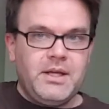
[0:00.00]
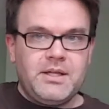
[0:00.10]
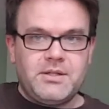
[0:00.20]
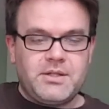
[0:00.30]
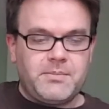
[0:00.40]

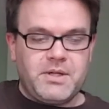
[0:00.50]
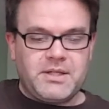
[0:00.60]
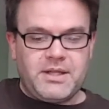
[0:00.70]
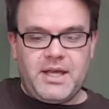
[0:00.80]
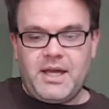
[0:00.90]
So
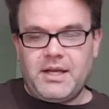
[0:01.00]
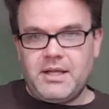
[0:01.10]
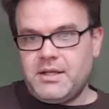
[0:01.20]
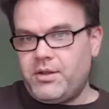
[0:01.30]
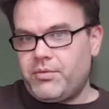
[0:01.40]
subjected that, and I
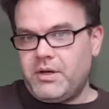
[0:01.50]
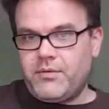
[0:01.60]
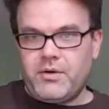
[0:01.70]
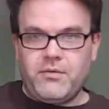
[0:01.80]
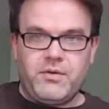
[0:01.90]
did three
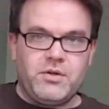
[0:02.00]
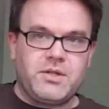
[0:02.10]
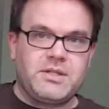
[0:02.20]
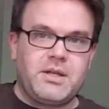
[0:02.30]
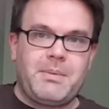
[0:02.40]
different
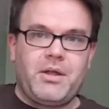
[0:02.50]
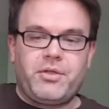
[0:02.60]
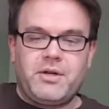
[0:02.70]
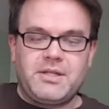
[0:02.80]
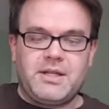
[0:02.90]
infusions at about
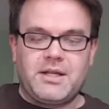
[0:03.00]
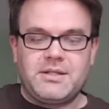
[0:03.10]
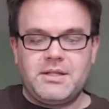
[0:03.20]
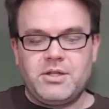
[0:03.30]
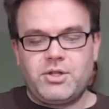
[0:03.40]
30
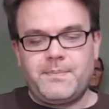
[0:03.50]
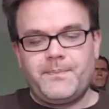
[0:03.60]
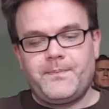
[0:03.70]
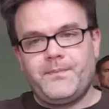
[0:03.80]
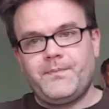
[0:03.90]
seconds each.
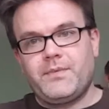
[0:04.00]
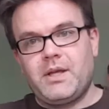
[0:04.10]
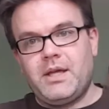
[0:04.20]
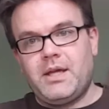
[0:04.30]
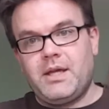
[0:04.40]

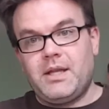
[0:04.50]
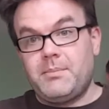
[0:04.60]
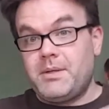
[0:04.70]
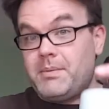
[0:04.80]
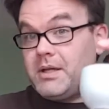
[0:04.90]
And I'm
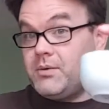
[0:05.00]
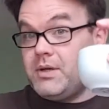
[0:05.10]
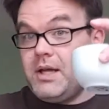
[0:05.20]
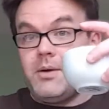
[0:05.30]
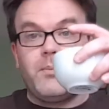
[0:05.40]
dipping into
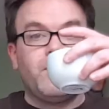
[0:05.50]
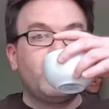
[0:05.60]
it now.